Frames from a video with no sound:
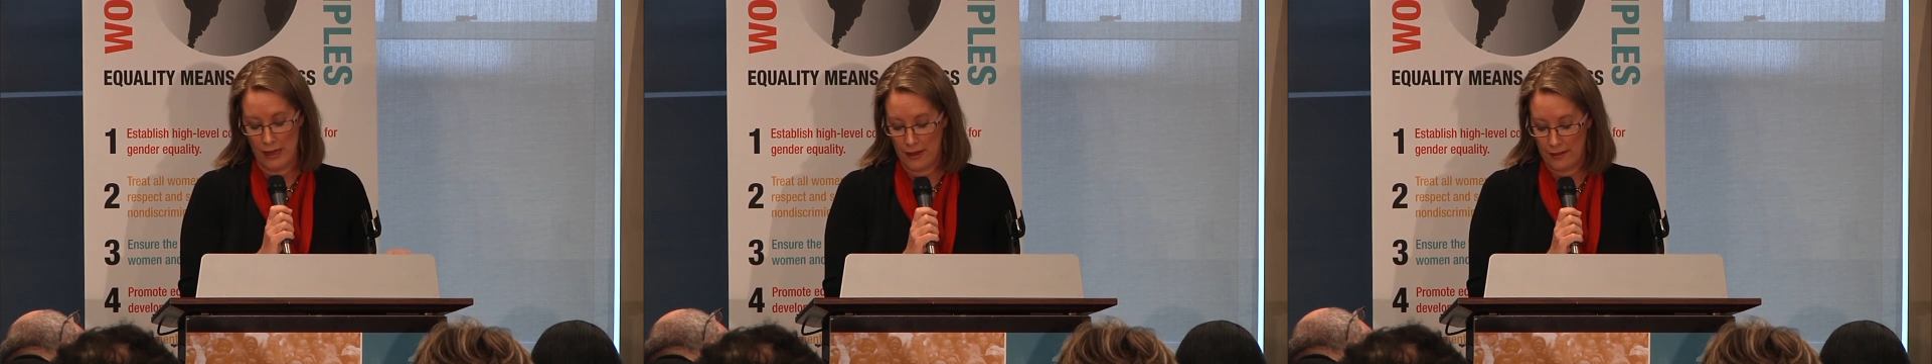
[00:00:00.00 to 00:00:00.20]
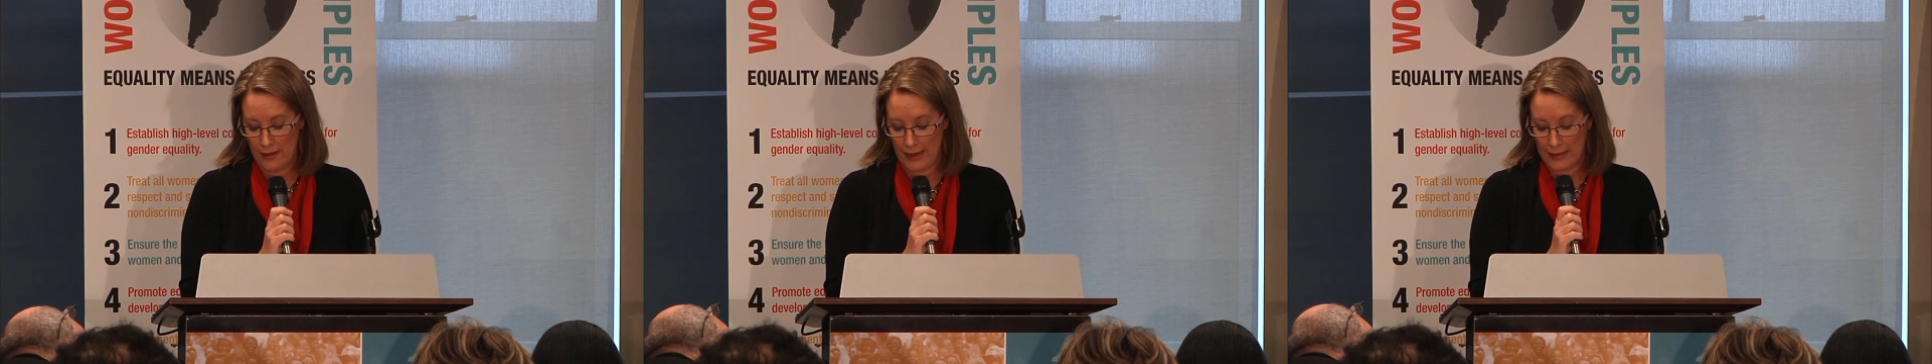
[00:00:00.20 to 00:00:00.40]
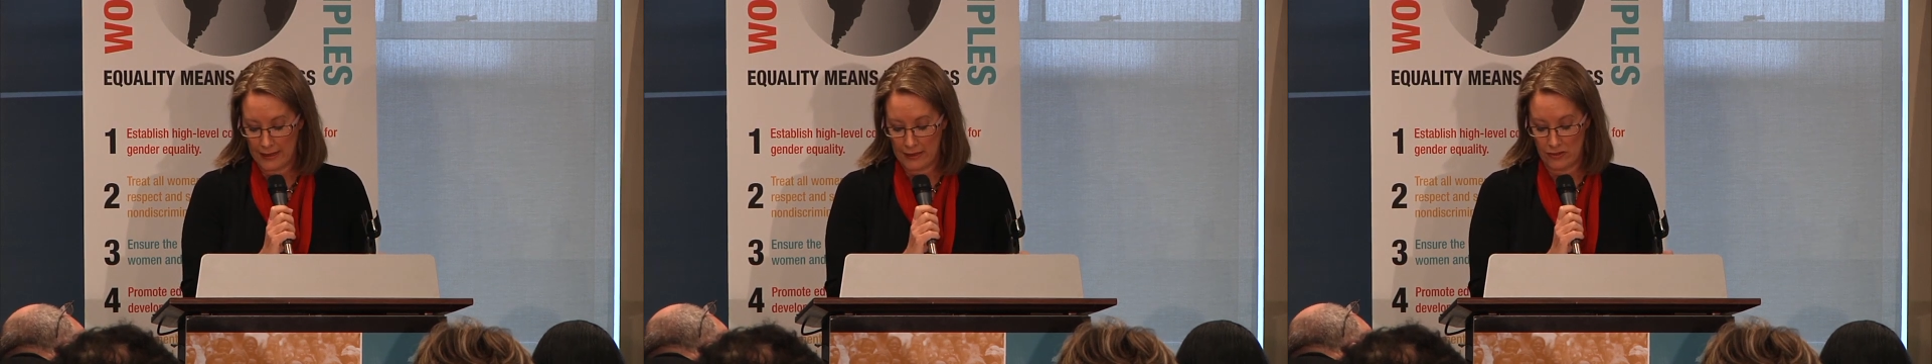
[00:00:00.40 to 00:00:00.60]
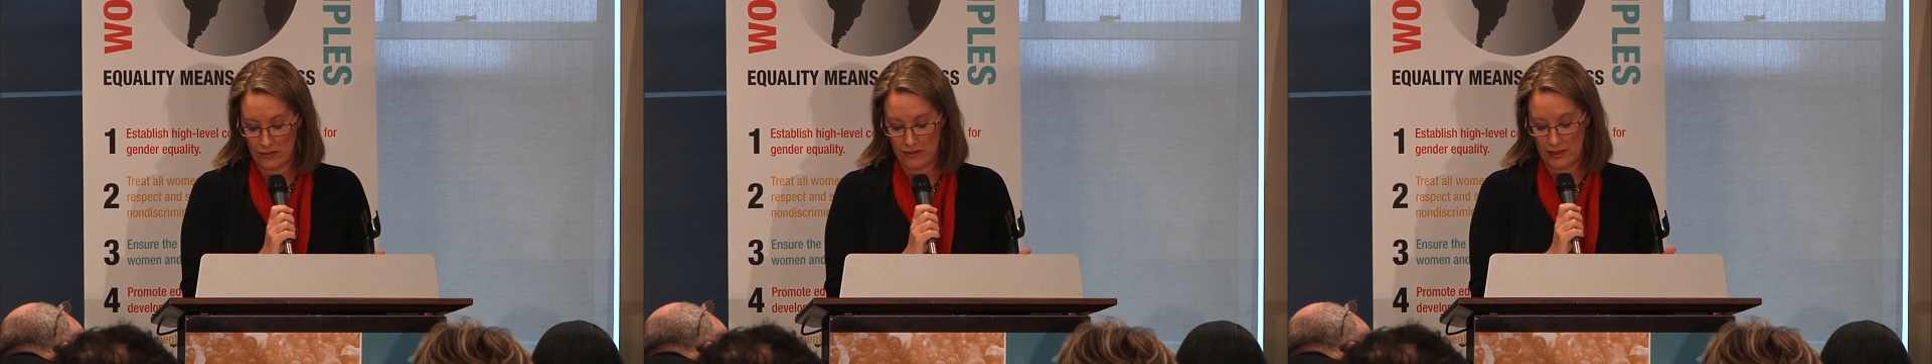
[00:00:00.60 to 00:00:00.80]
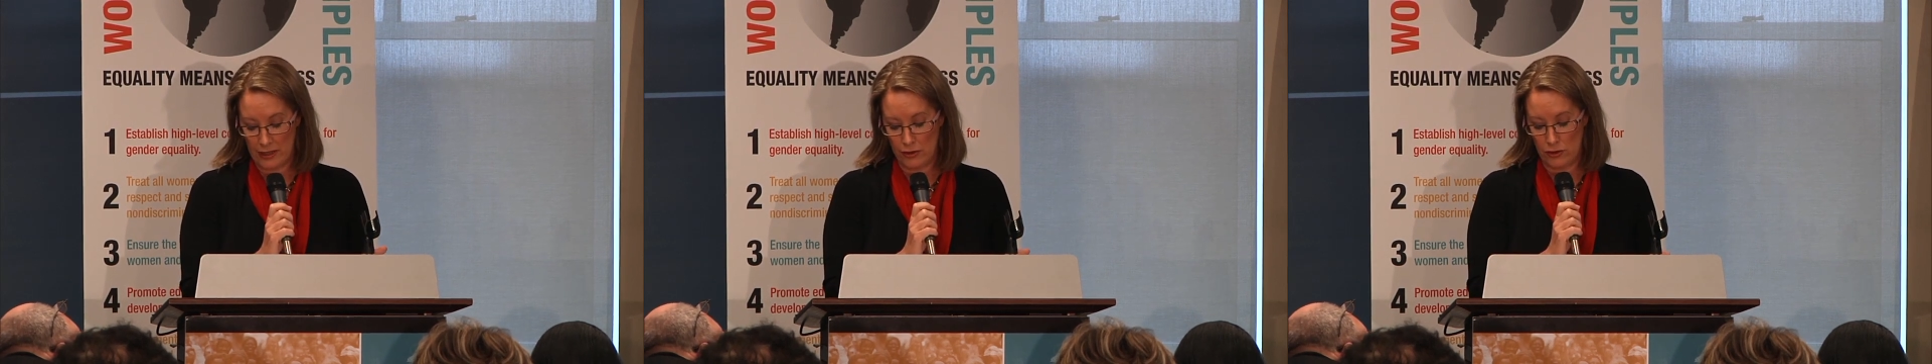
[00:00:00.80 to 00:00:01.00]
that
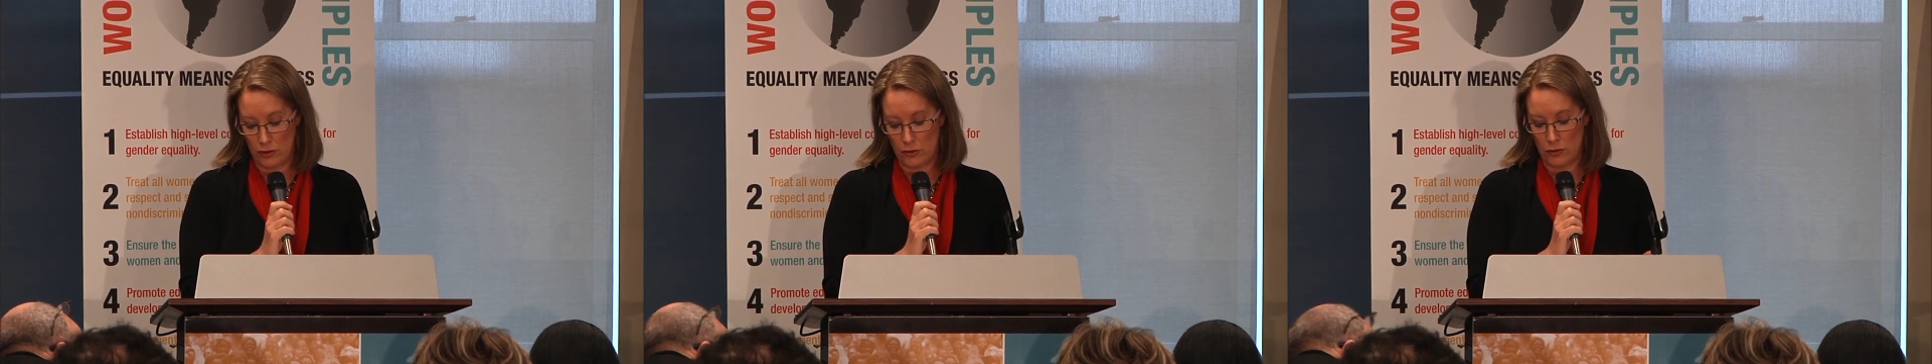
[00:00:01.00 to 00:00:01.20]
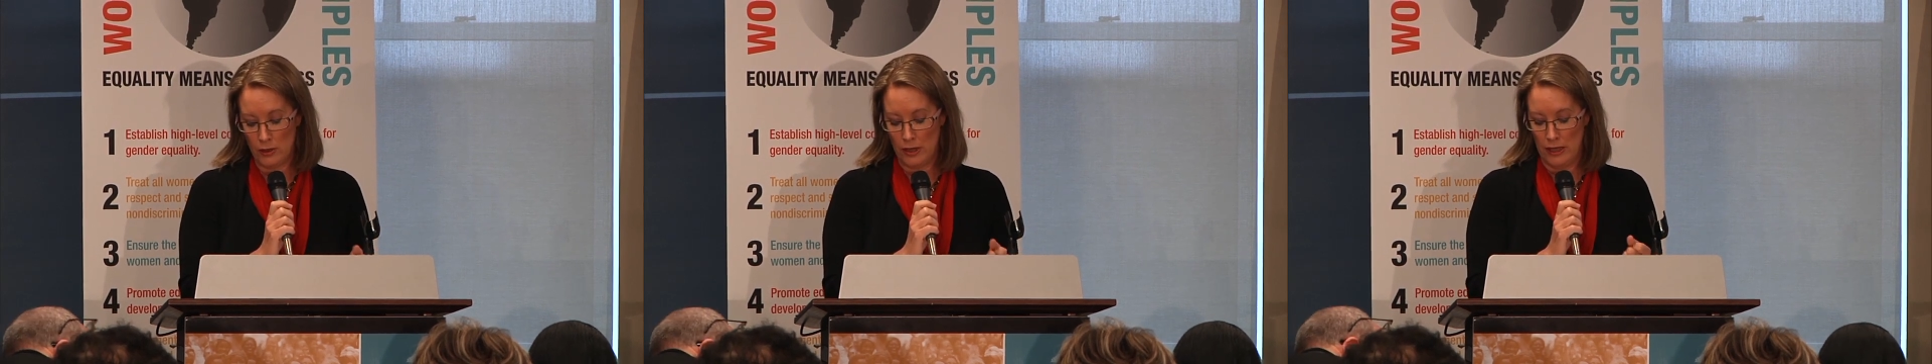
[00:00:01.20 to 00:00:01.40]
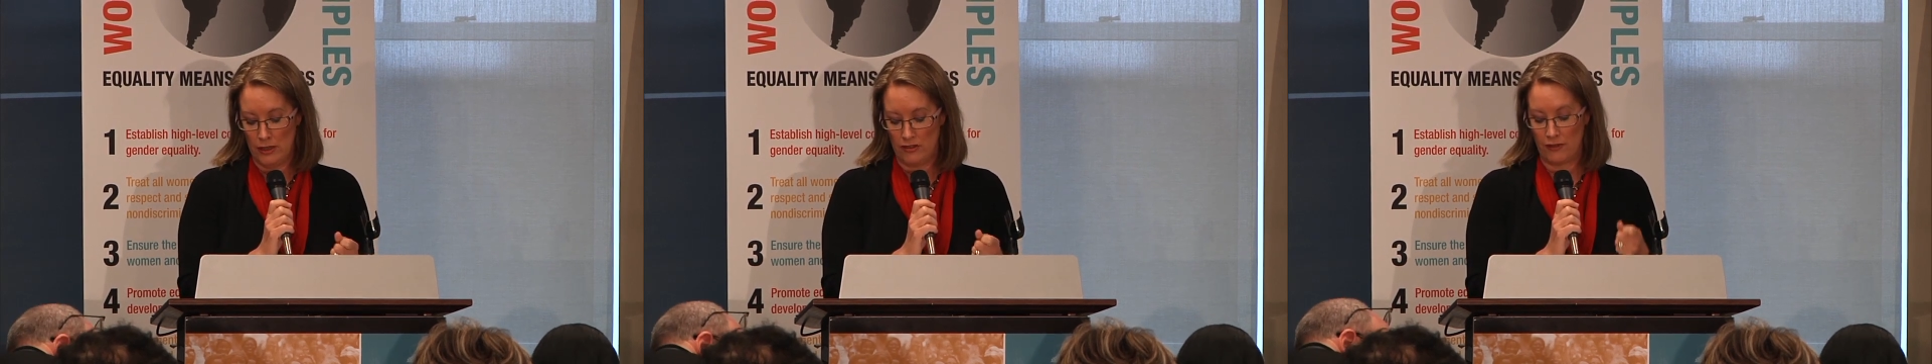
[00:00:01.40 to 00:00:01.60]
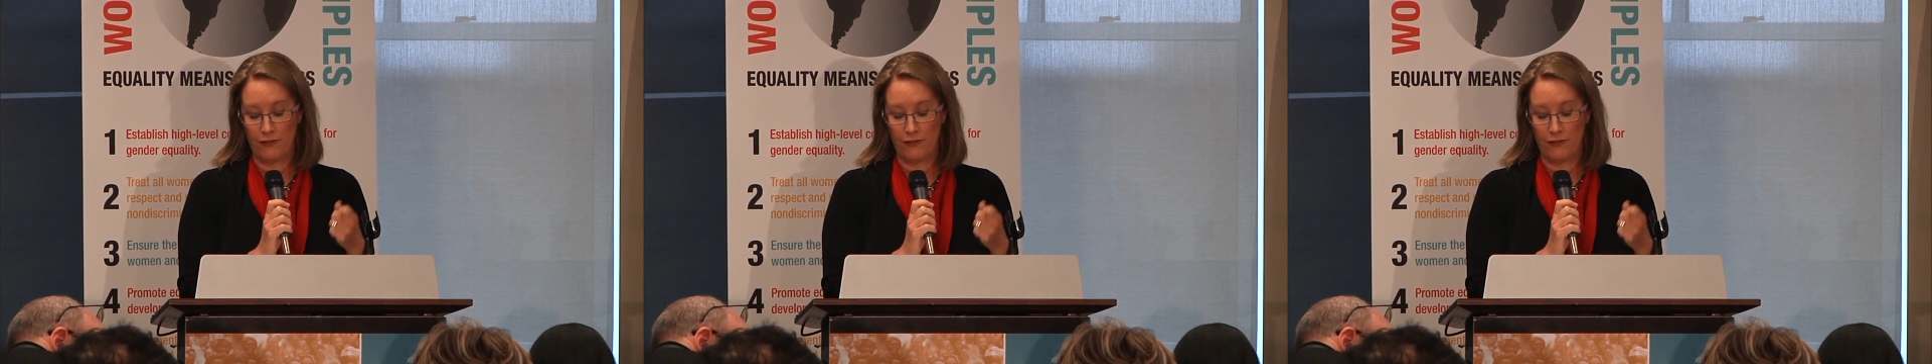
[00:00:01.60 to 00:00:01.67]
continue to